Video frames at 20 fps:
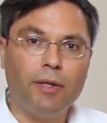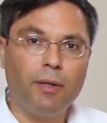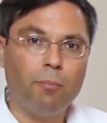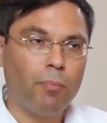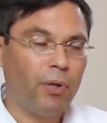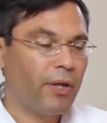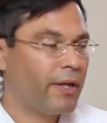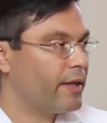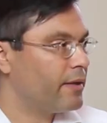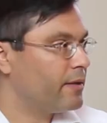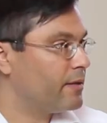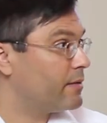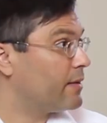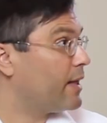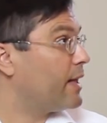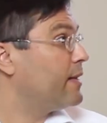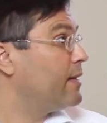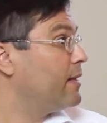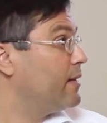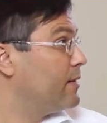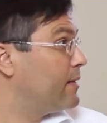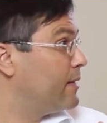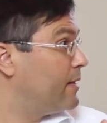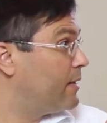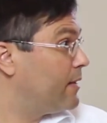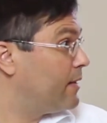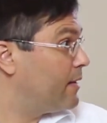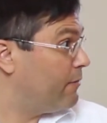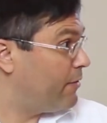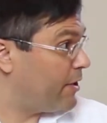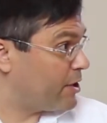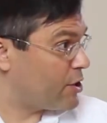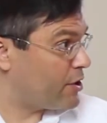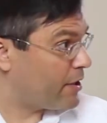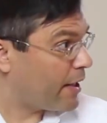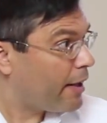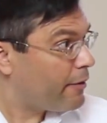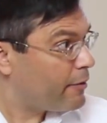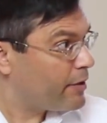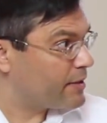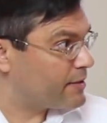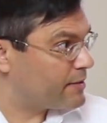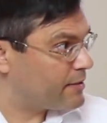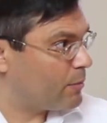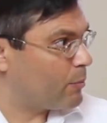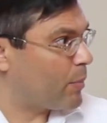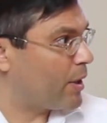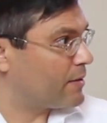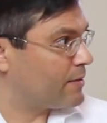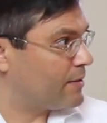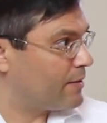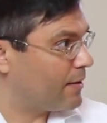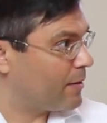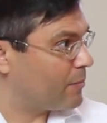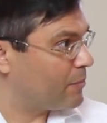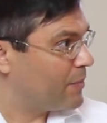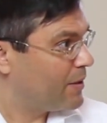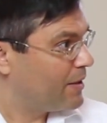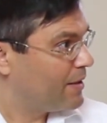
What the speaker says: on the planet, and the vegetarians amongst them.